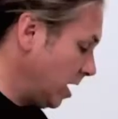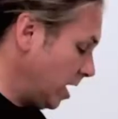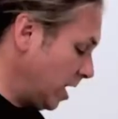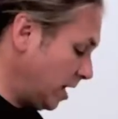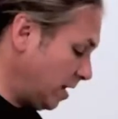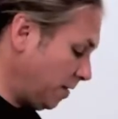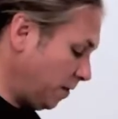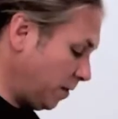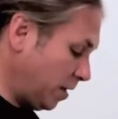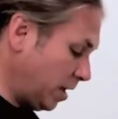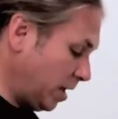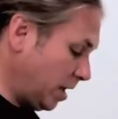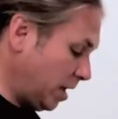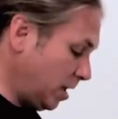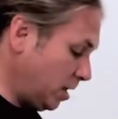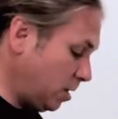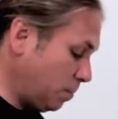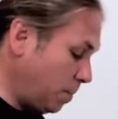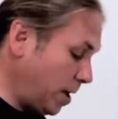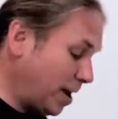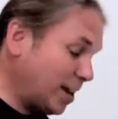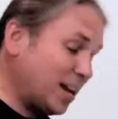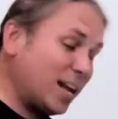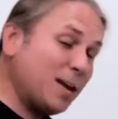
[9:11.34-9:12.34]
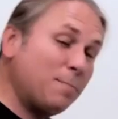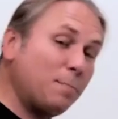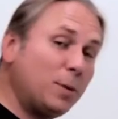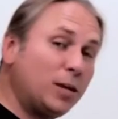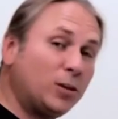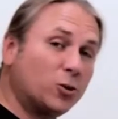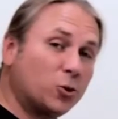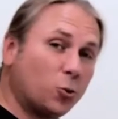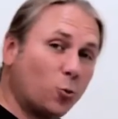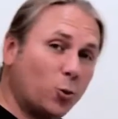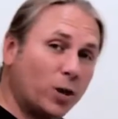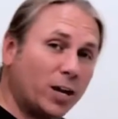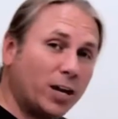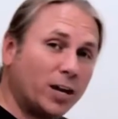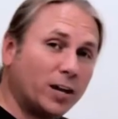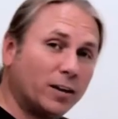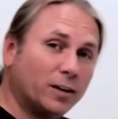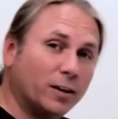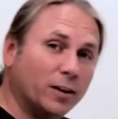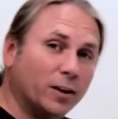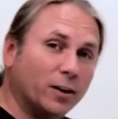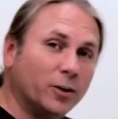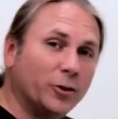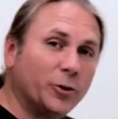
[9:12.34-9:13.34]
And if you incubate in between,
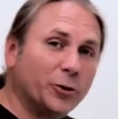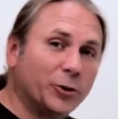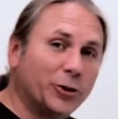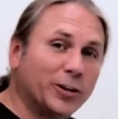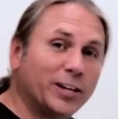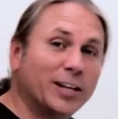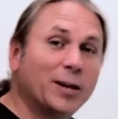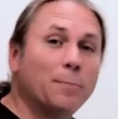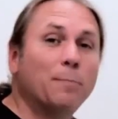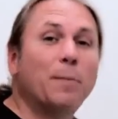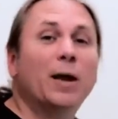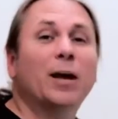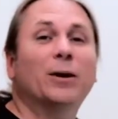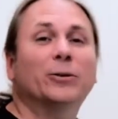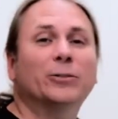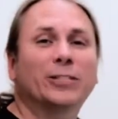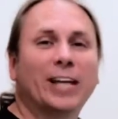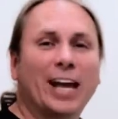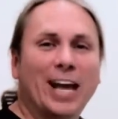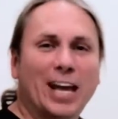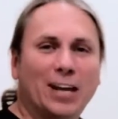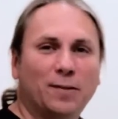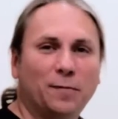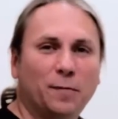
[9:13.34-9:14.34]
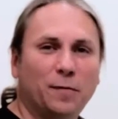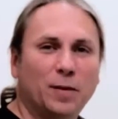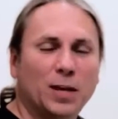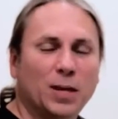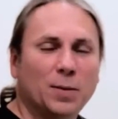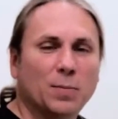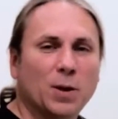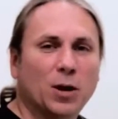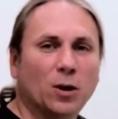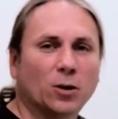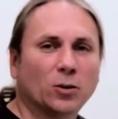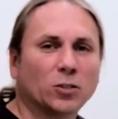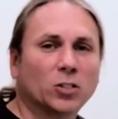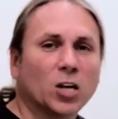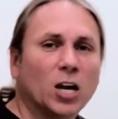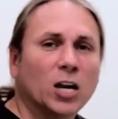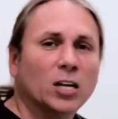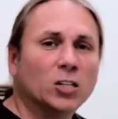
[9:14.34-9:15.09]
you're going to get males and females.